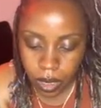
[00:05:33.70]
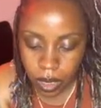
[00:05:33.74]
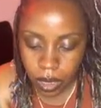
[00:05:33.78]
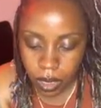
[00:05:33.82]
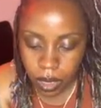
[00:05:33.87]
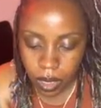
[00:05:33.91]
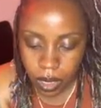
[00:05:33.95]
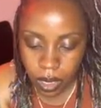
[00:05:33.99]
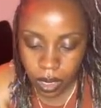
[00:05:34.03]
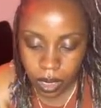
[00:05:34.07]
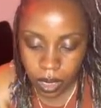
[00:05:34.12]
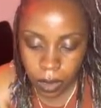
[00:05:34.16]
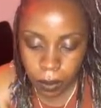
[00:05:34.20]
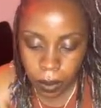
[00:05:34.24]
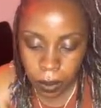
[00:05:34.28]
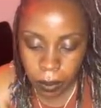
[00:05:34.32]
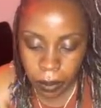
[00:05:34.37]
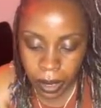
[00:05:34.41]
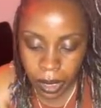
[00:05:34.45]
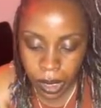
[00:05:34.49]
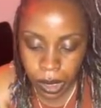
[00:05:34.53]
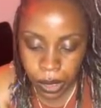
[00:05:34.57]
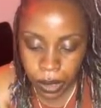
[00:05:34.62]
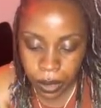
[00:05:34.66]
And let me make
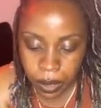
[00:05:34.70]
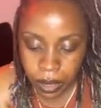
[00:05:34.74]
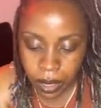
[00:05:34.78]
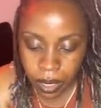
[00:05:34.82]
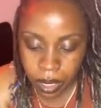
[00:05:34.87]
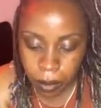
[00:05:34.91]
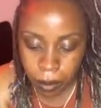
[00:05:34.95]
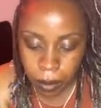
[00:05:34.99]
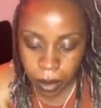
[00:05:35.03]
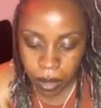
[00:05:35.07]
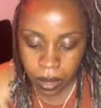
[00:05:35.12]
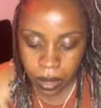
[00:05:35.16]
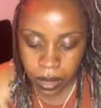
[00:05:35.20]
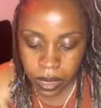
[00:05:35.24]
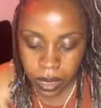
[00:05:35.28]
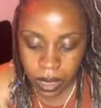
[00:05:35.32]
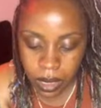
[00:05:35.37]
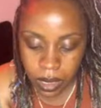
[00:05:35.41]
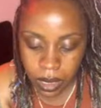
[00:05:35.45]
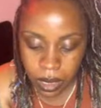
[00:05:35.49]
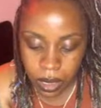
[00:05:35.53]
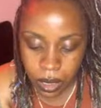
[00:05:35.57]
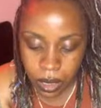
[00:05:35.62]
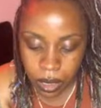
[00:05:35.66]
sure that I'm all set
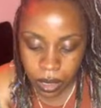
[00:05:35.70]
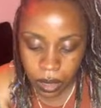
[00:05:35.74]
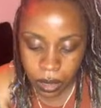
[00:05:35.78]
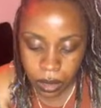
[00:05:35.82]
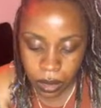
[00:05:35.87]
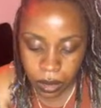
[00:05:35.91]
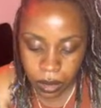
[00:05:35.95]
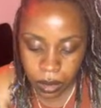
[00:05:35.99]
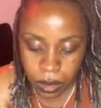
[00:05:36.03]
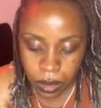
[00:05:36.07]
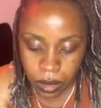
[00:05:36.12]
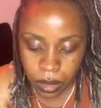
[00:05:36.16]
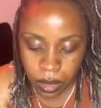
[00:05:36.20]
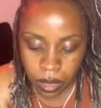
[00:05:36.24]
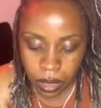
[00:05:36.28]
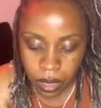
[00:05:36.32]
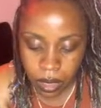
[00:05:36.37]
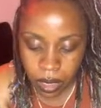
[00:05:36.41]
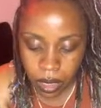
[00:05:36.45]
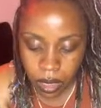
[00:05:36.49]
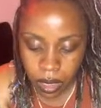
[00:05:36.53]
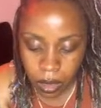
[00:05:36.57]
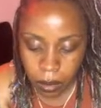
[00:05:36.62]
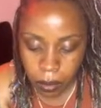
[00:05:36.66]
to go.
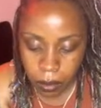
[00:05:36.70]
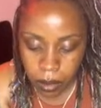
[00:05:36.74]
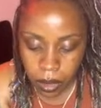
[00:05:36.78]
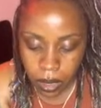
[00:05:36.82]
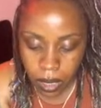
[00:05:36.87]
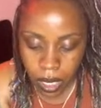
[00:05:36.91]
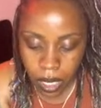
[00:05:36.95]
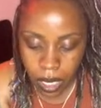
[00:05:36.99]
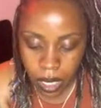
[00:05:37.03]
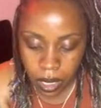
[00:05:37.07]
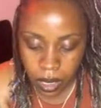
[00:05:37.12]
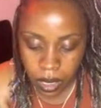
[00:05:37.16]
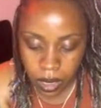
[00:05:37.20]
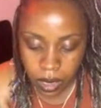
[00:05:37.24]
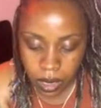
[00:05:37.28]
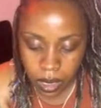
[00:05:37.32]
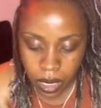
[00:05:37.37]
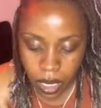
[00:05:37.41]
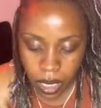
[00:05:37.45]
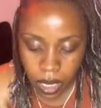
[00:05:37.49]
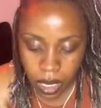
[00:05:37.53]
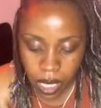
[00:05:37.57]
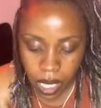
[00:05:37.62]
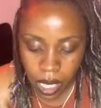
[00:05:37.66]
But yes,
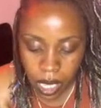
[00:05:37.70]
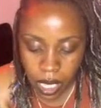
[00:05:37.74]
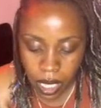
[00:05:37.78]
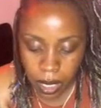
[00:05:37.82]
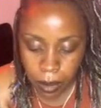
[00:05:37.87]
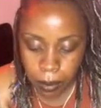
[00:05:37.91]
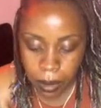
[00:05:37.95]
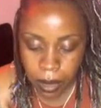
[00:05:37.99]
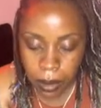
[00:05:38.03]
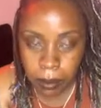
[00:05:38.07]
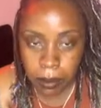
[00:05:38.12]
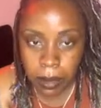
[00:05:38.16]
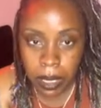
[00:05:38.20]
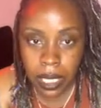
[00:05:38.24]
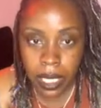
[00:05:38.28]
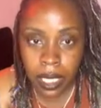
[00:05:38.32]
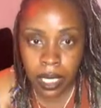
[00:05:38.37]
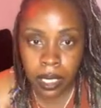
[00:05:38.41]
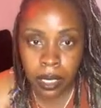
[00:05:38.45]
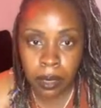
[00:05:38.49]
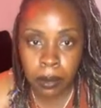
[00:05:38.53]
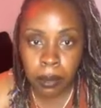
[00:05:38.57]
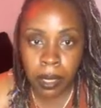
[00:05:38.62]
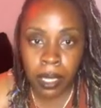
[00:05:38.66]
I am a
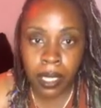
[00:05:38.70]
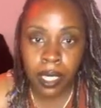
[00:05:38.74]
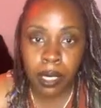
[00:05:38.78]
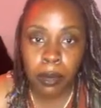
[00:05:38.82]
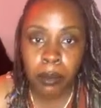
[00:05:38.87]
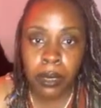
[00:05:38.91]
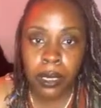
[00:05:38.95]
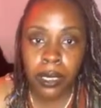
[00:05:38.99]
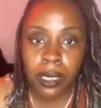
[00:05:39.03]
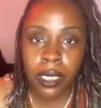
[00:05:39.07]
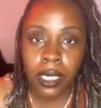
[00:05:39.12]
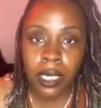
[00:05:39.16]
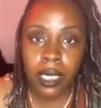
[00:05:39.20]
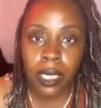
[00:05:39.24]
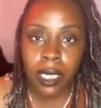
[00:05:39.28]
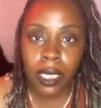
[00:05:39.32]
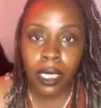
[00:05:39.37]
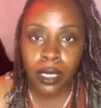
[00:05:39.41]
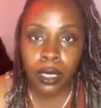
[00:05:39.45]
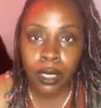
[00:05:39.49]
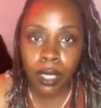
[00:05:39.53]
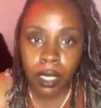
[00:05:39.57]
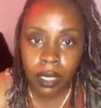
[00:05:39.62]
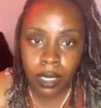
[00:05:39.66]
medium. My name is Sydney. I
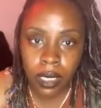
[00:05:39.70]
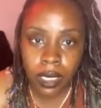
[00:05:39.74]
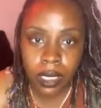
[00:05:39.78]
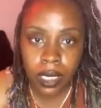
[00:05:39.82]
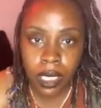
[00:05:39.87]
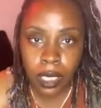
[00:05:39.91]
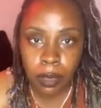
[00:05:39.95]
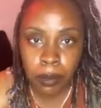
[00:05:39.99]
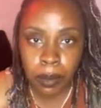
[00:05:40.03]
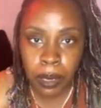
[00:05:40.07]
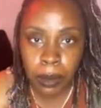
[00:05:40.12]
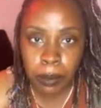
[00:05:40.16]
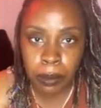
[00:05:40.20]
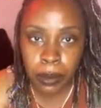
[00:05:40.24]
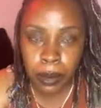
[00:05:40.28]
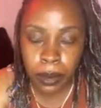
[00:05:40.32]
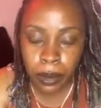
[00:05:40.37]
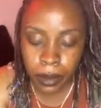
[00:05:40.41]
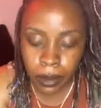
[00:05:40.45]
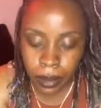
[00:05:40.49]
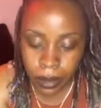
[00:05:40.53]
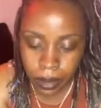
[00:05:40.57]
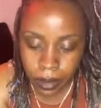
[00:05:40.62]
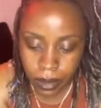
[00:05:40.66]
talk to dead
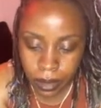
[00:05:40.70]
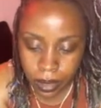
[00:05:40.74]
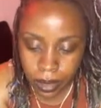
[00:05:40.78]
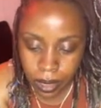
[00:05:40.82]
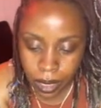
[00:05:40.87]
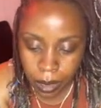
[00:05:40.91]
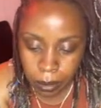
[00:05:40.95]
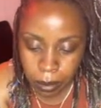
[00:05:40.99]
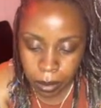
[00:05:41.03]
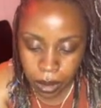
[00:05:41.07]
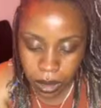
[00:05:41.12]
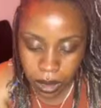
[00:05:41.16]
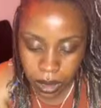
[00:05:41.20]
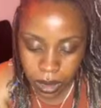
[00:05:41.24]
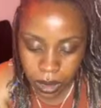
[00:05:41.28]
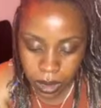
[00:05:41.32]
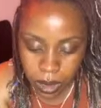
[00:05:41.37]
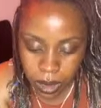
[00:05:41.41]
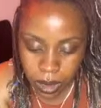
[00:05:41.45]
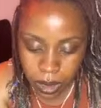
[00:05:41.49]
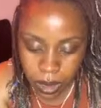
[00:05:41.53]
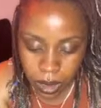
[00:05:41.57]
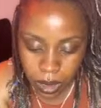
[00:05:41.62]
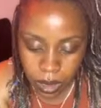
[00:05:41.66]
people type
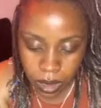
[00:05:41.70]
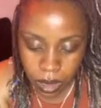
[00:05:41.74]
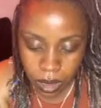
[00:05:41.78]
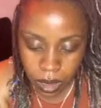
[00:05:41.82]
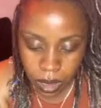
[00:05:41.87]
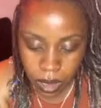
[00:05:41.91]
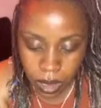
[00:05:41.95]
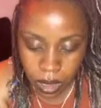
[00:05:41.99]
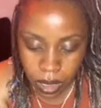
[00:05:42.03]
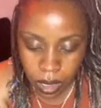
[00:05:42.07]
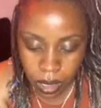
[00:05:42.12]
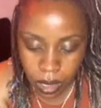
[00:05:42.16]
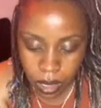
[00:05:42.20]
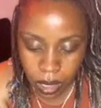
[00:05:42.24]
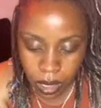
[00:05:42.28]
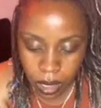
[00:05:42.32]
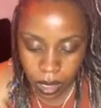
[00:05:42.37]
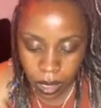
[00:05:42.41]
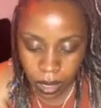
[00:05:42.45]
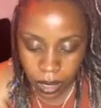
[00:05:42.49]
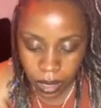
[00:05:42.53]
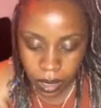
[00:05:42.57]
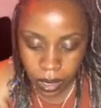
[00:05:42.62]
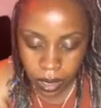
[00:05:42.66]
shit.
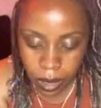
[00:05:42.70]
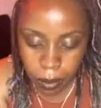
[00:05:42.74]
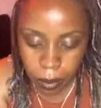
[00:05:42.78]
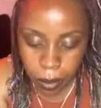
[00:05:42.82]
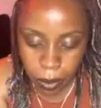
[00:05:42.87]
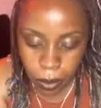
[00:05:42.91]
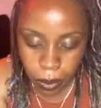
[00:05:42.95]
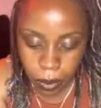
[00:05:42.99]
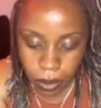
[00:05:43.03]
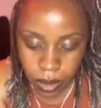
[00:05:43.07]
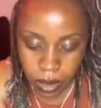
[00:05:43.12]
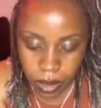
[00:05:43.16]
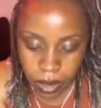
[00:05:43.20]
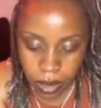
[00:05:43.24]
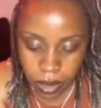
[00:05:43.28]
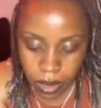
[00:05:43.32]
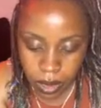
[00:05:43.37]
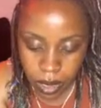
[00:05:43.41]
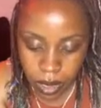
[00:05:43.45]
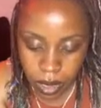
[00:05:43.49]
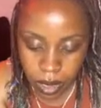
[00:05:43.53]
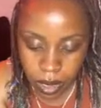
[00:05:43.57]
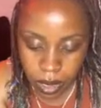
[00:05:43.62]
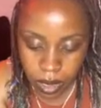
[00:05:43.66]
Give me 1
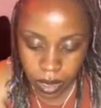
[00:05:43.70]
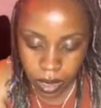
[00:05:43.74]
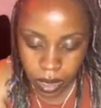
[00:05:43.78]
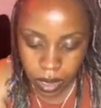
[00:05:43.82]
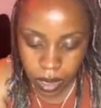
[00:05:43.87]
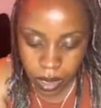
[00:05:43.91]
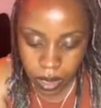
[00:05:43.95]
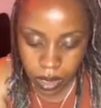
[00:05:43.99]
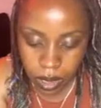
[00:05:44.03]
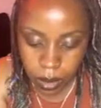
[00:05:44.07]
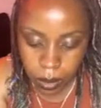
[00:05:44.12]
second.